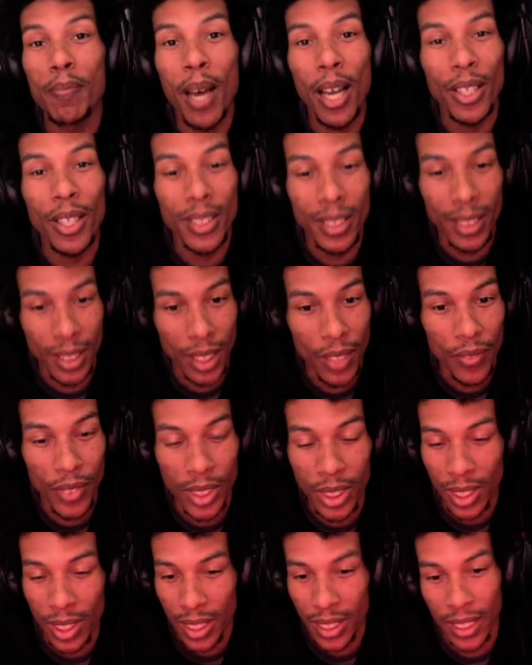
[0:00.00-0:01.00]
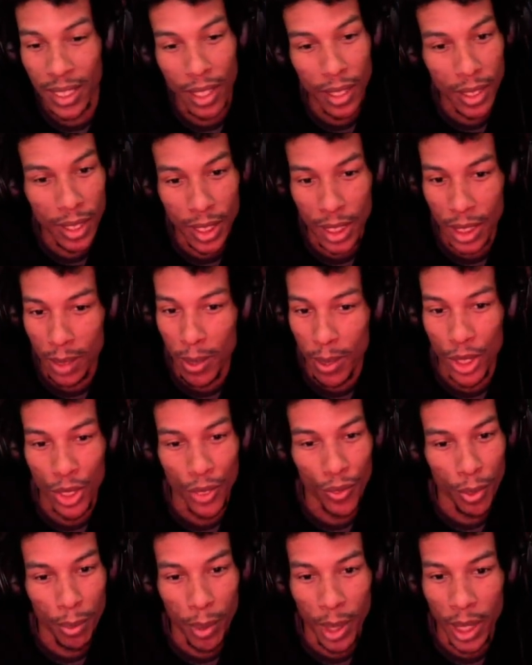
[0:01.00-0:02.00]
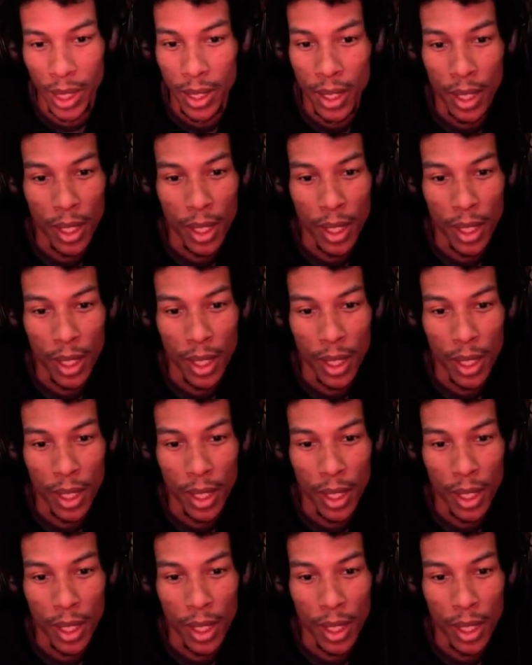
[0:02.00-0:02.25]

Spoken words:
by herself is gonna sell this expansion for me.